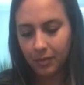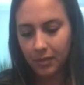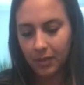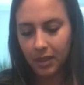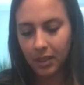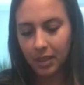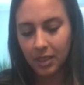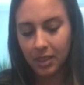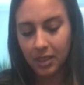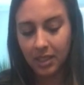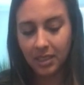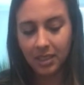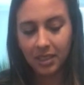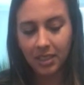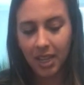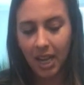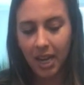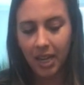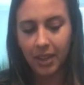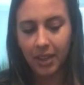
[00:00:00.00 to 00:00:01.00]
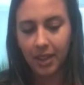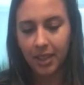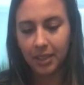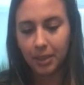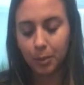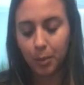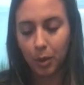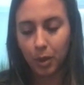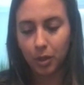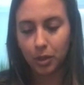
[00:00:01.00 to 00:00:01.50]
This is kind of this
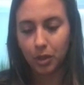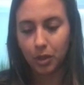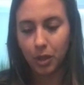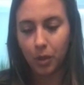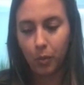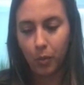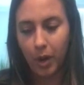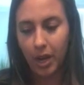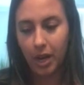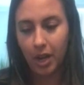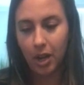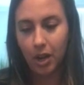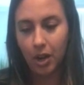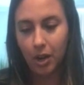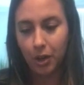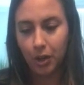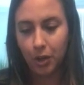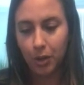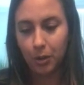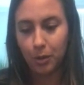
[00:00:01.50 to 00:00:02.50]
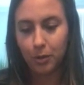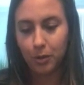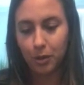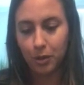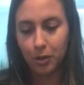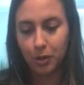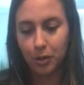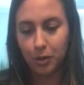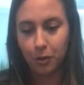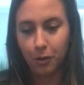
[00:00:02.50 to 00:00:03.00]
person waiting on you
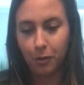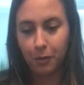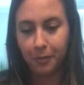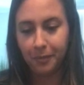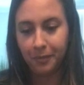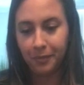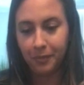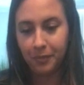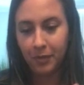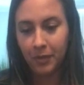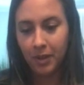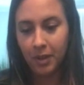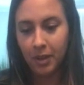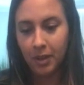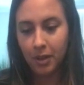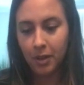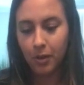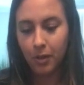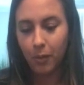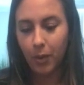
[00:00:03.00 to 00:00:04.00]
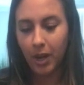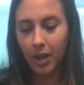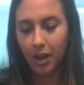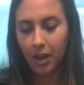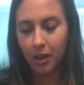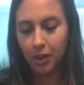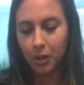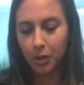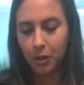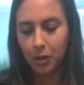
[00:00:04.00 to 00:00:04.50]
to
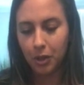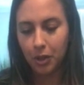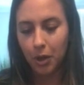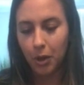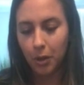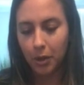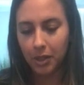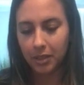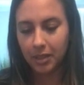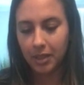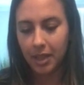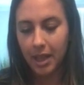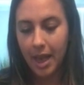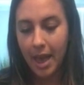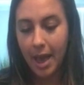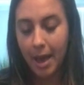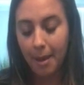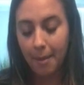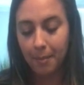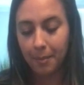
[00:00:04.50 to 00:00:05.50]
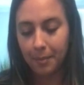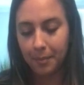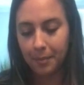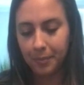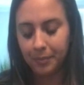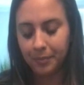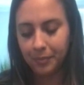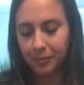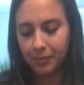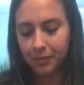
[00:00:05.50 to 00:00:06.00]
notice them.
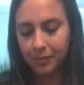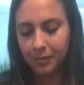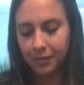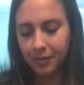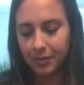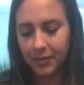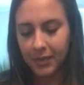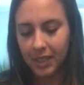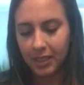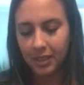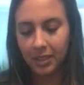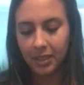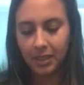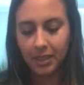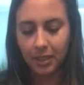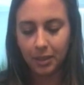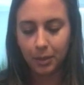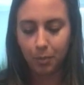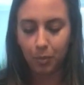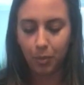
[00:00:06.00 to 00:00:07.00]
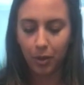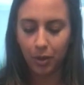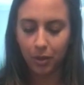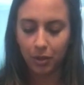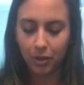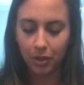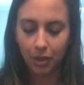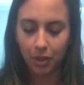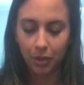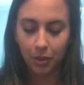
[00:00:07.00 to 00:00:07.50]
This is this
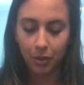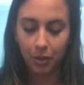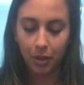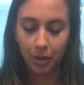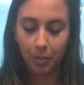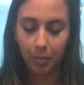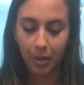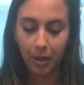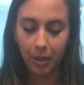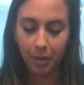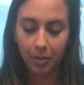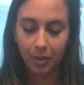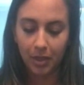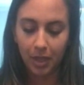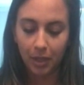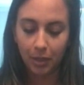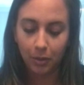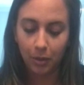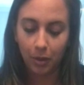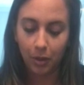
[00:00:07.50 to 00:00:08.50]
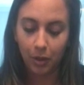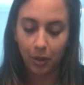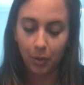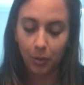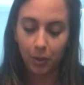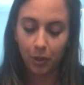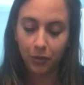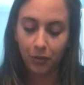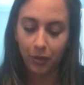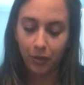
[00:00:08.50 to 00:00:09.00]
person who could be obsessed with you.
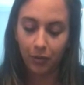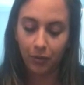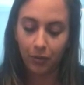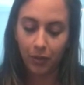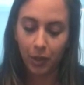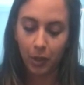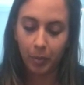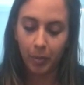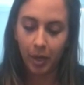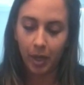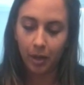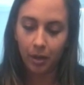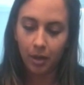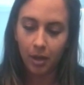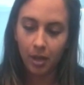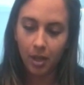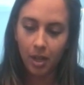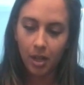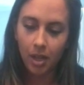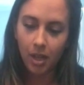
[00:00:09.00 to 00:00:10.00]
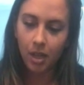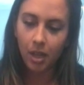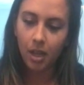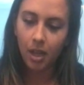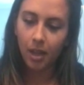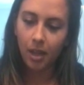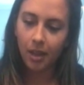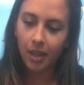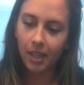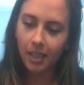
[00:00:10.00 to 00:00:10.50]
Wish fulfillment.
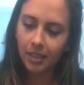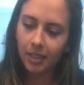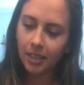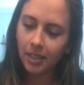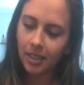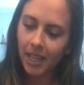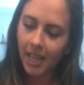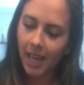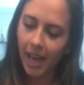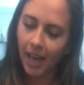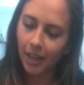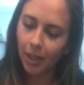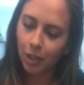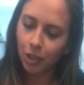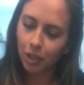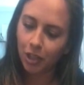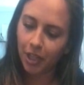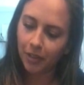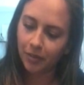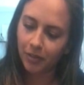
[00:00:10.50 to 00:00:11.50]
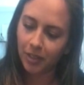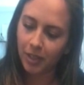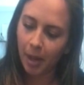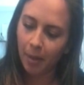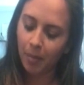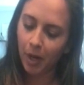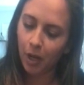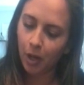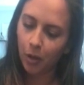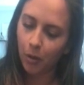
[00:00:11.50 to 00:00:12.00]
This is the energy of
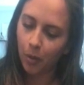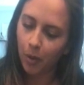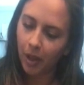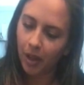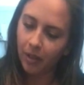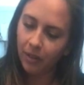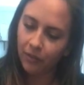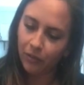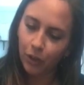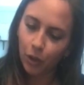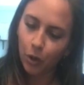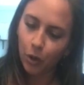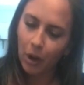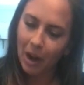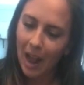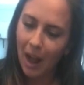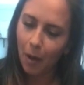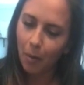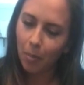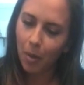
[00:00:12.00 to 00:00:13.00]
somebody who, if you're out